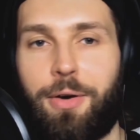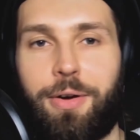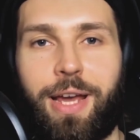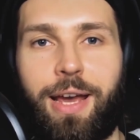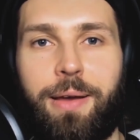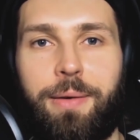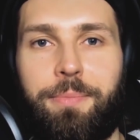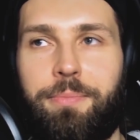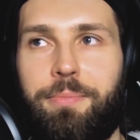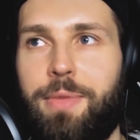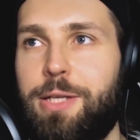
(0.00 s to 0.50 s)

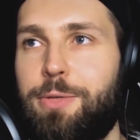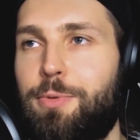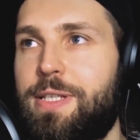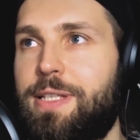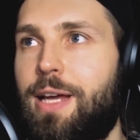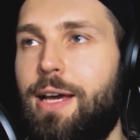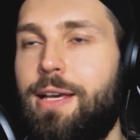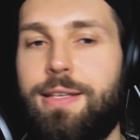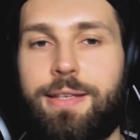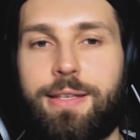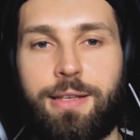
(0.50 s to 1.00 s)
Okay, this
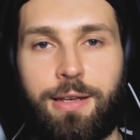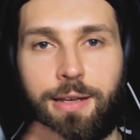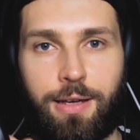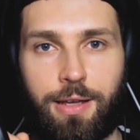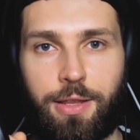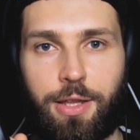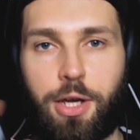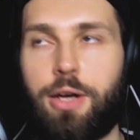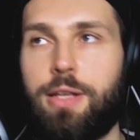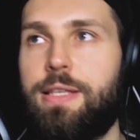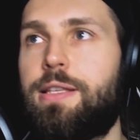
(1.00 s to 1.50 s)
was nice.
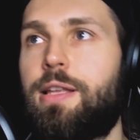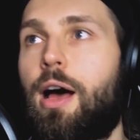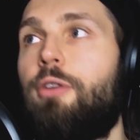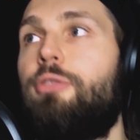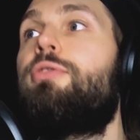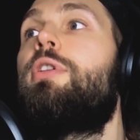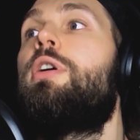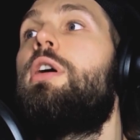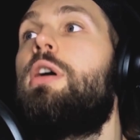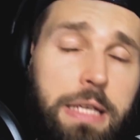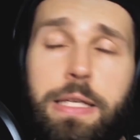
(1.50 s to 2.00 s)
The good
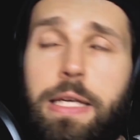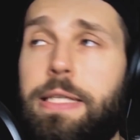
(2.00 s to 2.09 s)
stuff.